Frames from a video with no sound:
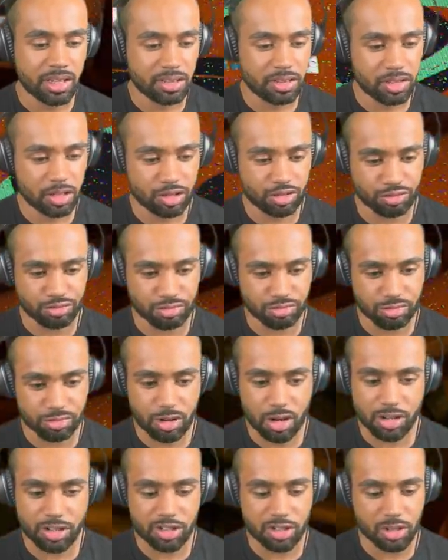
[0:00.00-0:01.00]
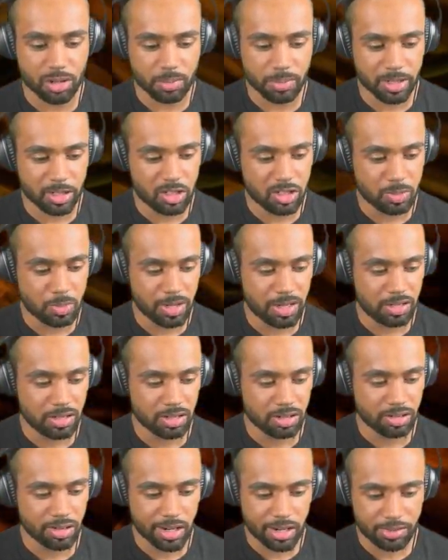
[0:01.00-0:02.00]
There's rust on my
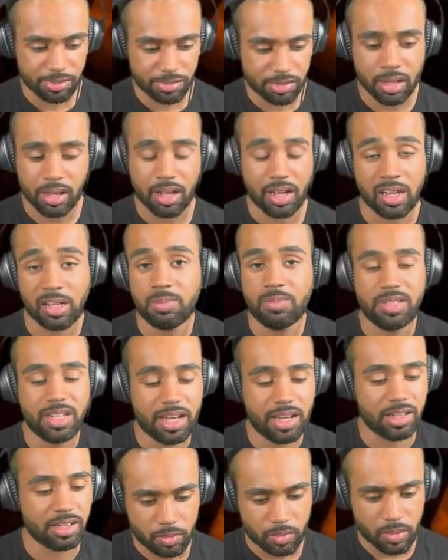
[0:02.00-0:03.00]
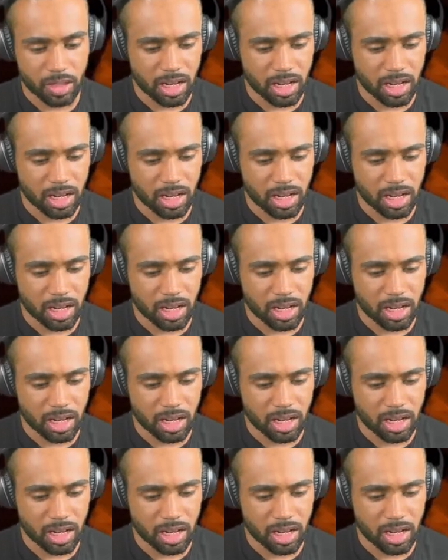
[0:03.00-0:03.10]
spacecraft. I'm dead.